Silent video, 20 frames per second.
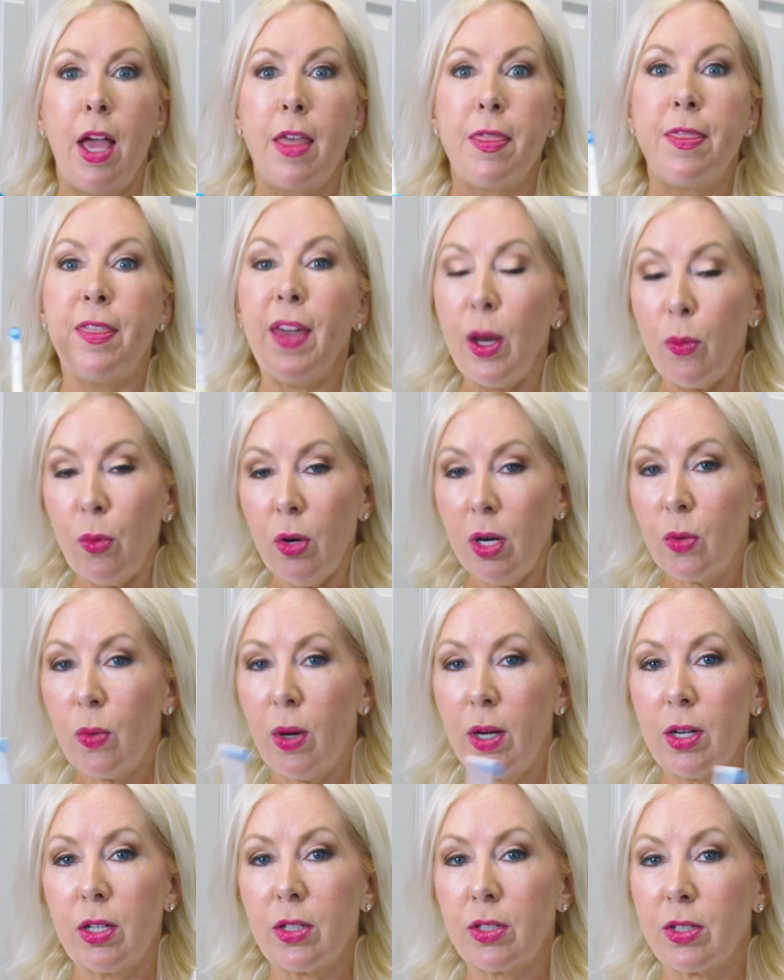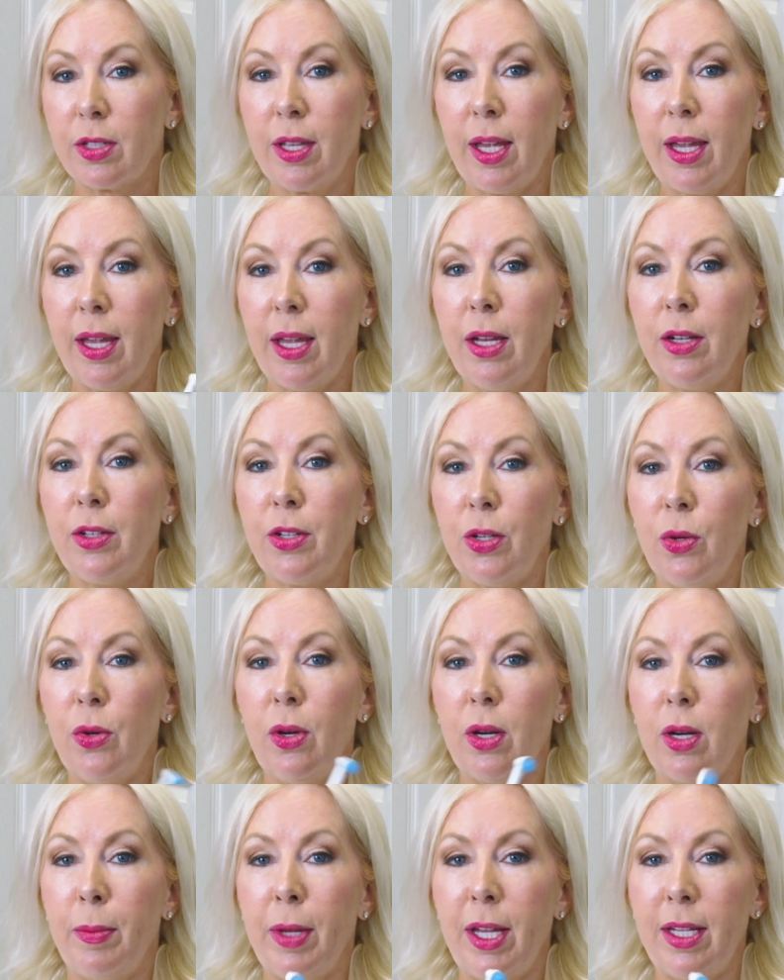They work wonders. They do
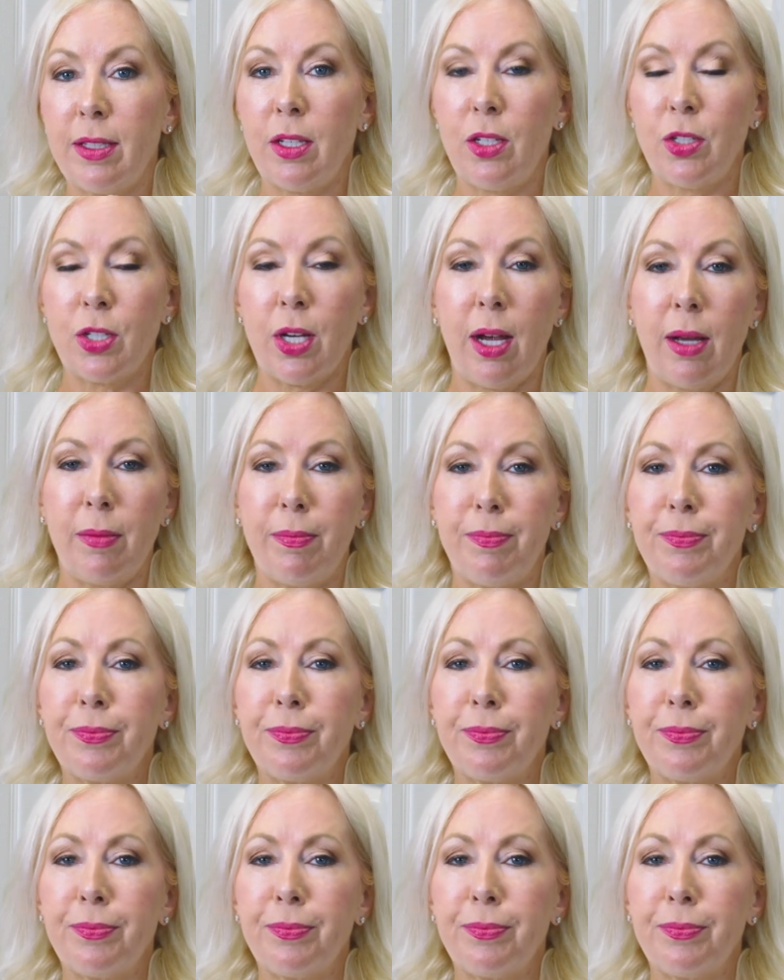an amazing job.